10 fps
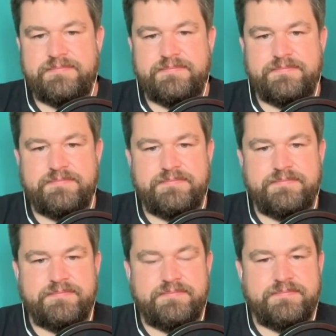
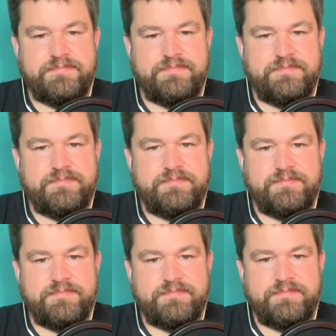
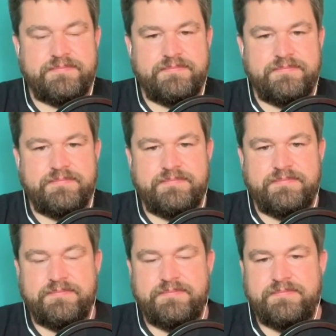
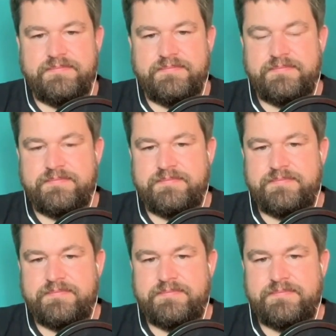
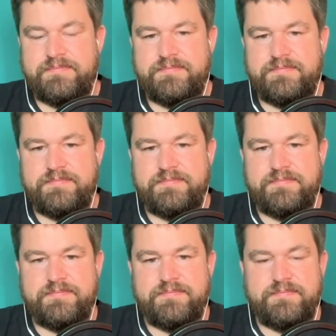
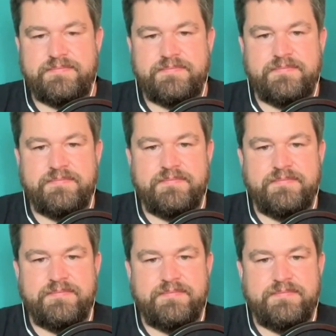
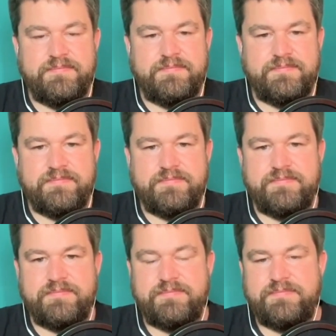
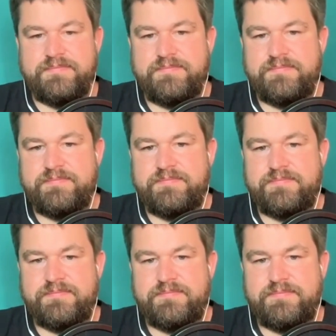No words are spoken by the person on screen.